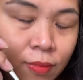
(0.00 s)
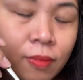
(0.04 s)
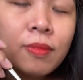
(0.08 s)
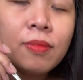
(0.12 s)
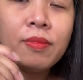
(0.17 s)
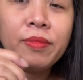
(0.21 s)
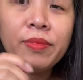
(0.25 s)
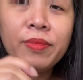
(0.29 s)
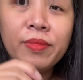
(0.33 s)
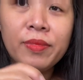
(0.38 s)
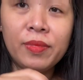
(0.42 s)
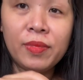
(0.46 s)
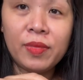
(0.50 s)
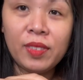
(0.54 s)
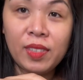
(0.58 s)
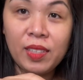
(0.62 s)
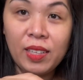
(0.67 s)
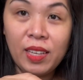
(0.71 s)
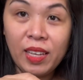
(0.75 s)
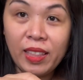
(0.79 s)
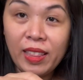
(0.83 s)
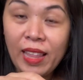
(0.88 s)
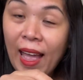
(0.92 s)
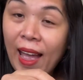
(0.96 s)

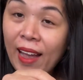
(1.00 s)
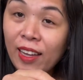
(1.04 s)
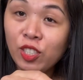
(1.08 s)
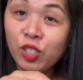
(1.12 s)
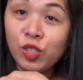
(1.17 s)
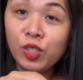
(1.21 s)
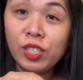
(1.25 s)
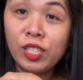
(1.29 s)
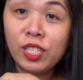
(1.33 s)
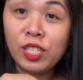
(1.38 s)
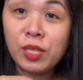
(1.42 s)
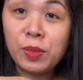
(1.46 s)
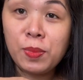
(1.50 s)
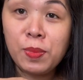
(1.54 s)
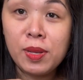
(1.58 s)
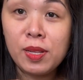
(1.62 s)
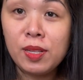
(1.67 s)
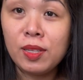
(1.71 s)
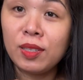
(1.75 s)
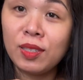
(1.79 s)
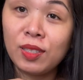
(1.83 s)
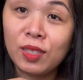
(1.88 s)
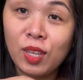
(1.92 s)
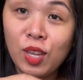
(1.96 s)
It actually
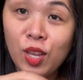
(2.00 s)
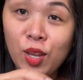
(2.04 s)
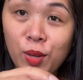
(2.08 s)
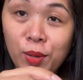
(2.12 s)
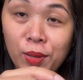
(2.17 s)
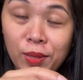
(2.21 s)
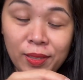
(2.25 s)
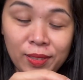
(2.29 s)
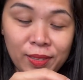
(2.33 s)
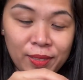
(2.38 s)
smells good.